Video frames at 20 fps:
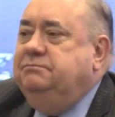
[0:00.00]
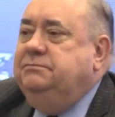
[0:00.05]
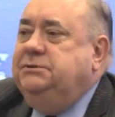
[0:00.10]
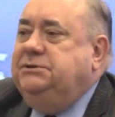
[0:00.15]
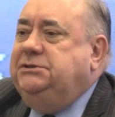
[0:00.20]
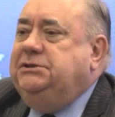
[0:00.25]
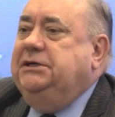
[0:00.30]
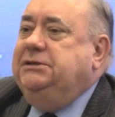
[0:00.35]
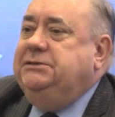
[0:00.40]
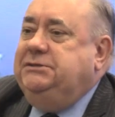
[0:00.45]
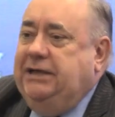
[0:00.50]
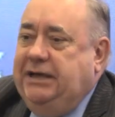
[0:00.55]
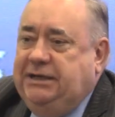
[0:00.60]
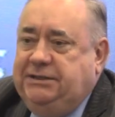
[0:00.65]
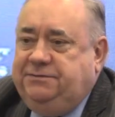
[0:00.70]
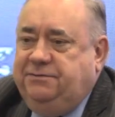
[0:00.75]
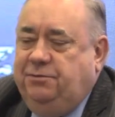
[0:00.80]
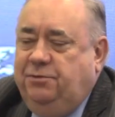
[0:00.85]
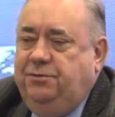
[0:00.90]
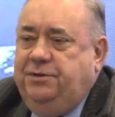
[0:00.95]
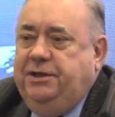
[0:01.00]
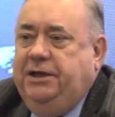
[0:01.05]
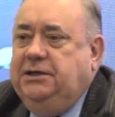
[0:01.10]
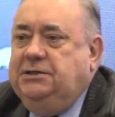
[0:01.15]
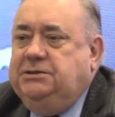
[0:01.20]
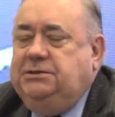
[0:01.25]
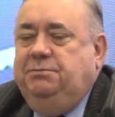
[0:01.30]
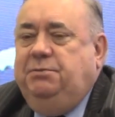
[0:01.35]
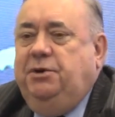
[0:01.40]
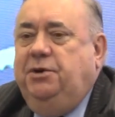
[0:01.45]
successful
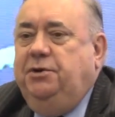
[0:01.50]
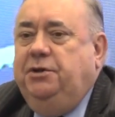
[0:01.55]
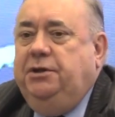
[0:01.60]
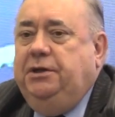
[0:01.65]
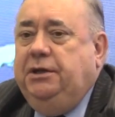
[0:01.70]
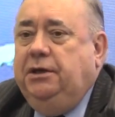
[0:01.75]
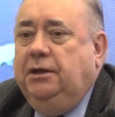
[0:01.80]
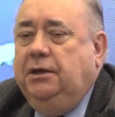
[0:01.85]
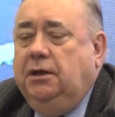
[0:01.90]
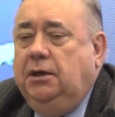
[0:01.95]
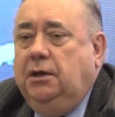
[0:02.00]
things about the